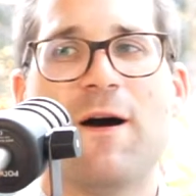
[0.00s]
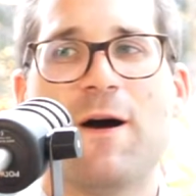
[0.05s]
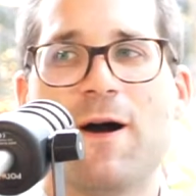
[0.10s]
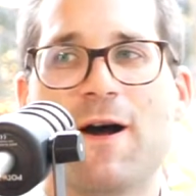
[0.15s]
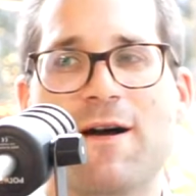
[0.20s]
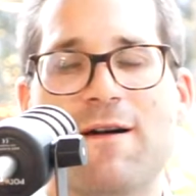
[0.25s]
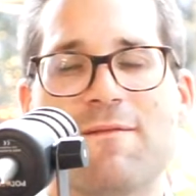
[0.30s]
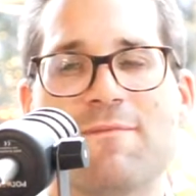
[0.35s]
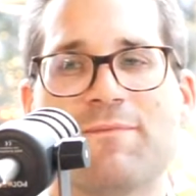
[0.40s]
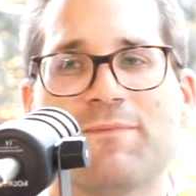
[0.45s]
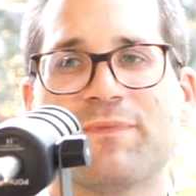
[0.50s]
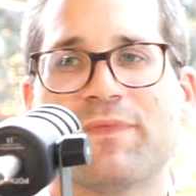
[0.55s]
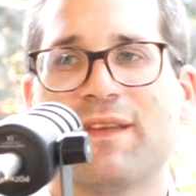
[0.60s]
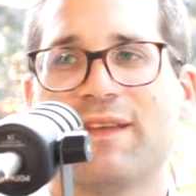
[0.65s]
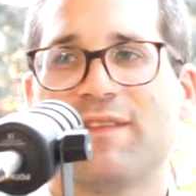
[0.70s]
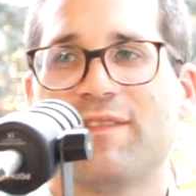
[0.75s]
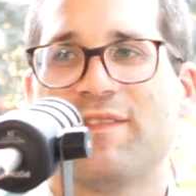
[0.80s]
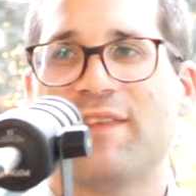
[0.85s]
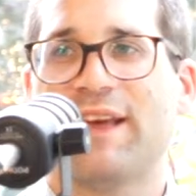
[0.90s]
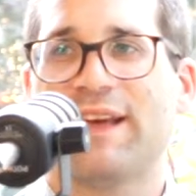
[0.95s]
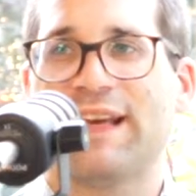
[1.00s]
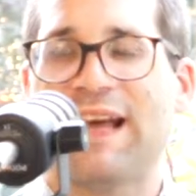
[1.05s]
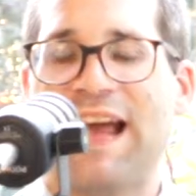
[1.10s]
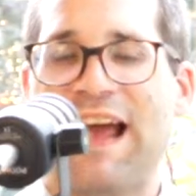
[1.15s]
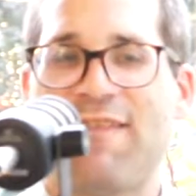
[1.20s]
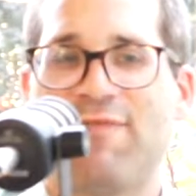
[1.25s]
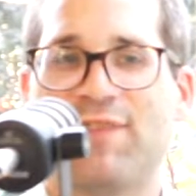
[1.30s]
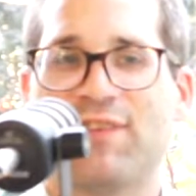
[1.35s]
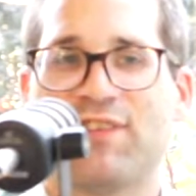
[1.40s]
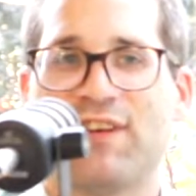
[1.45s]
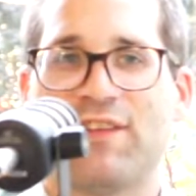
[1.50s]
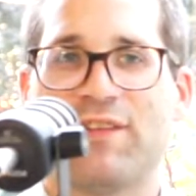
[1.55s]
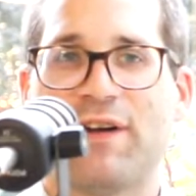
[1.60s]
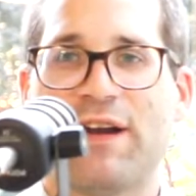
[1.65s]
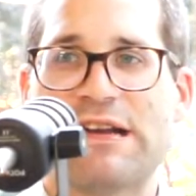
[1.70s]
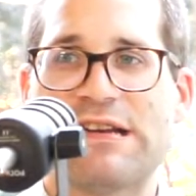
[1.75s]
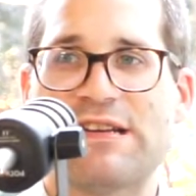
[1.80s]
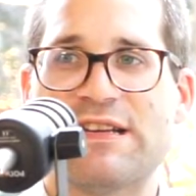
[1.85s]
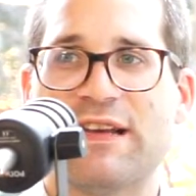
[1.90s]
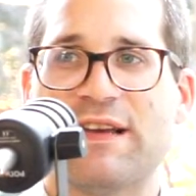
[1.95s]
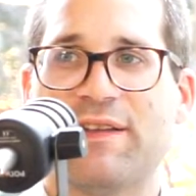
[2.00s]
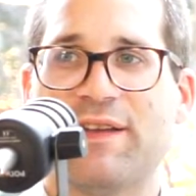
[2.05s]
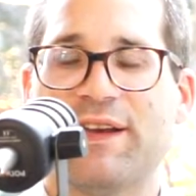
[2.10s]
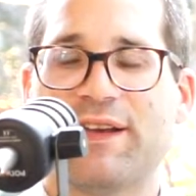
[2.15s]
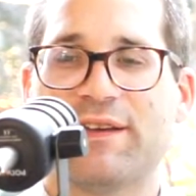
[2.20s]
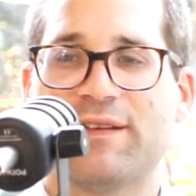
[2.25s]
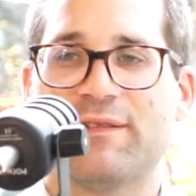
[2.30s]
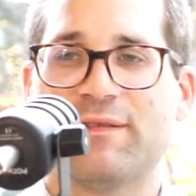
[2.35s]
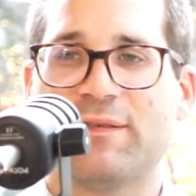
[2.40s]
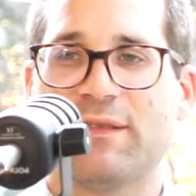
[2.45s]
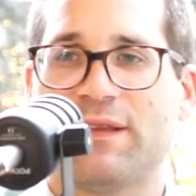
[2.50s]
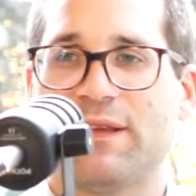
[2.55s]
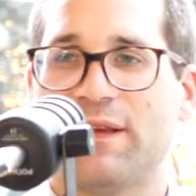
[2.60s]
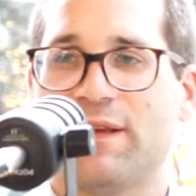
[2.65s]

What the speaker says: Like I had this other idea, like,